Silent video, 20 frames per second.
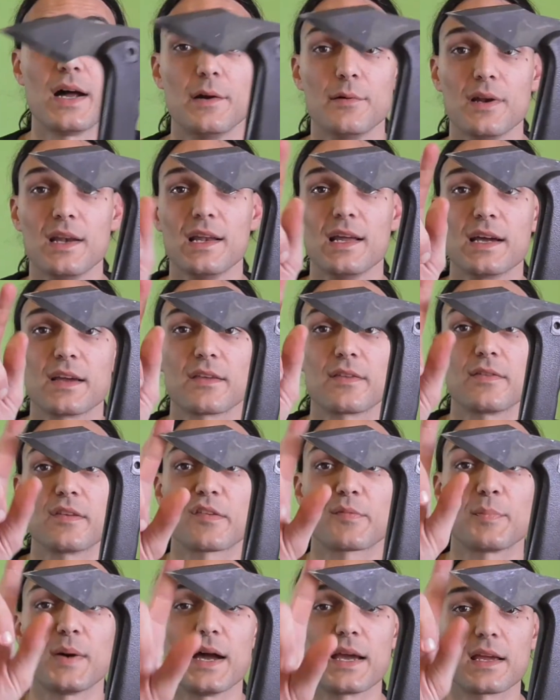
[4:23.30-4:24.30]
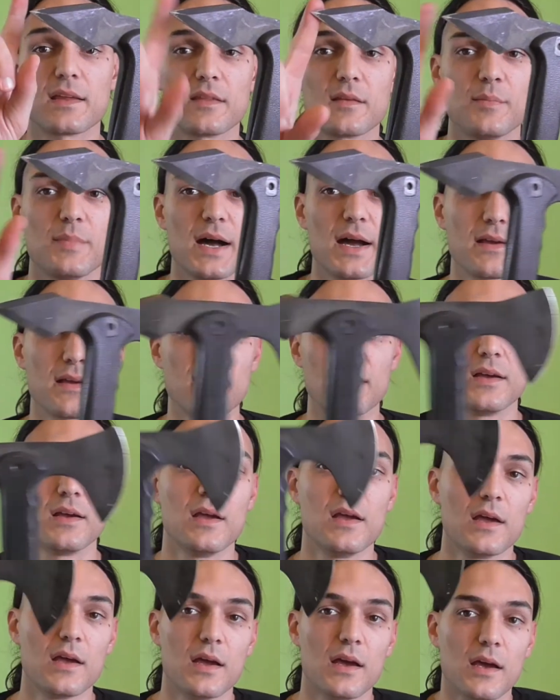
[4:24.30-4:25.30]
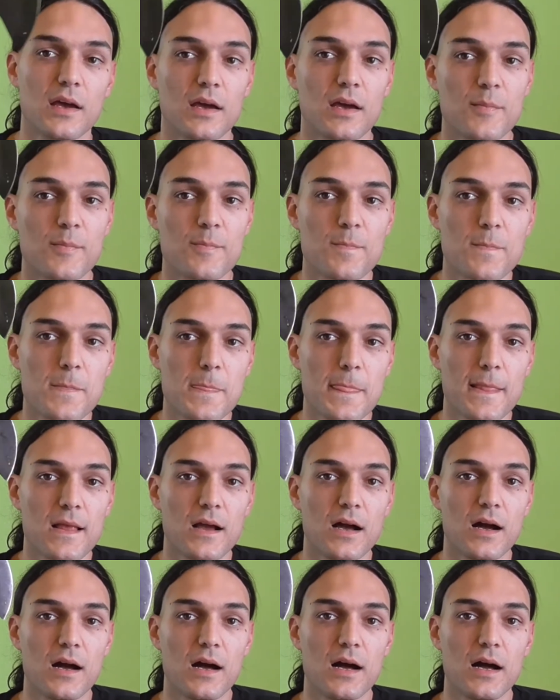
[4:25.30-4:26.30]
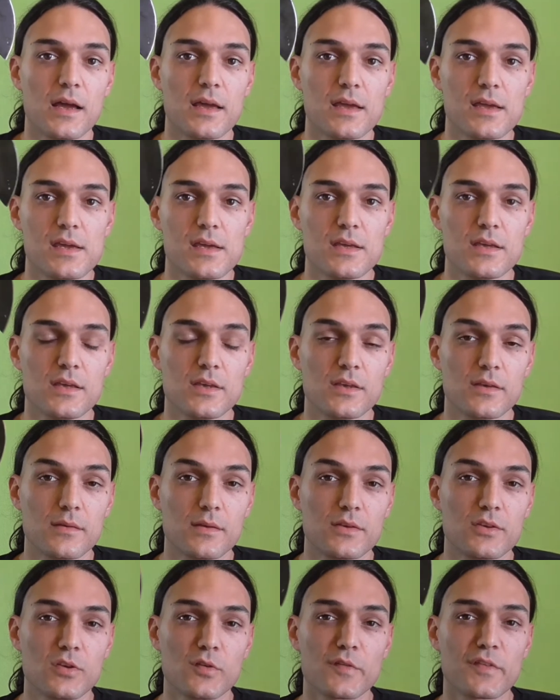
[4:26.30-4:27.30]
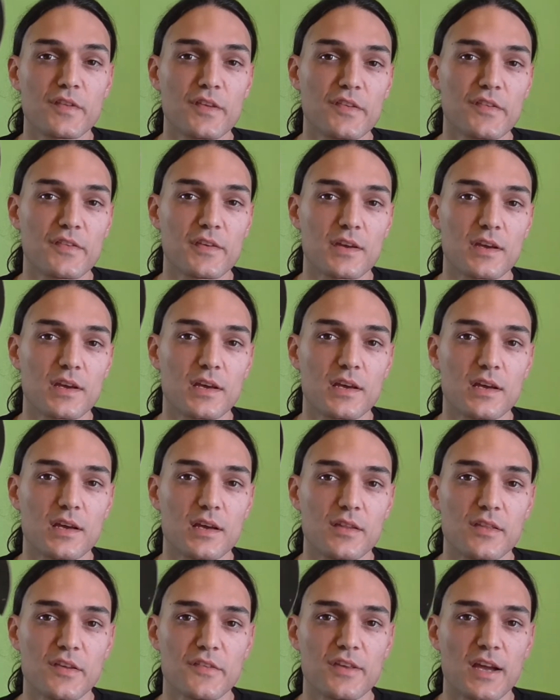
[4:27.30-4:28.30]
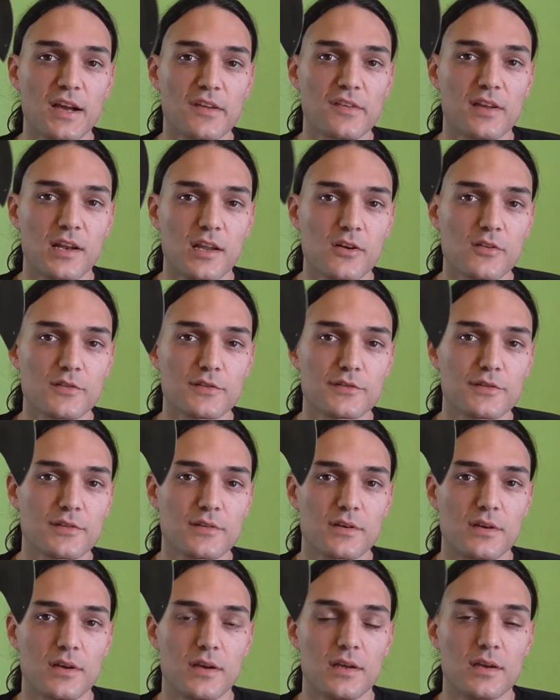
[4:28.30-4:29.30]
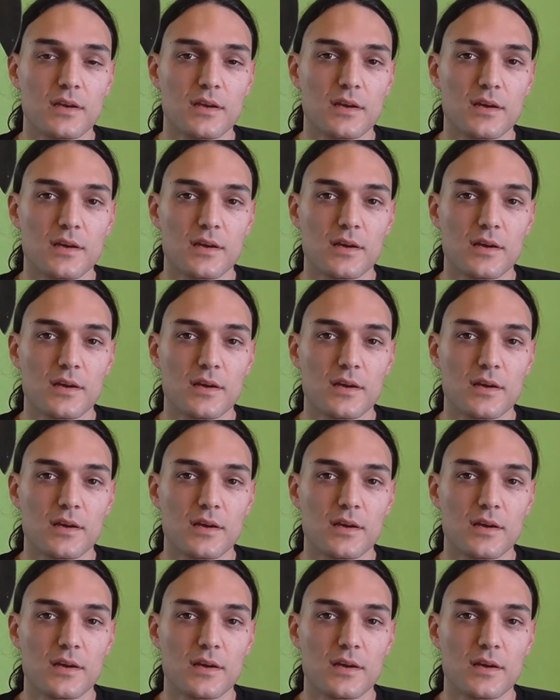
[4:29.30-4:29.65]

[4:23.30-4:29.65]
I really like the spike in the back. I used this axe a lot in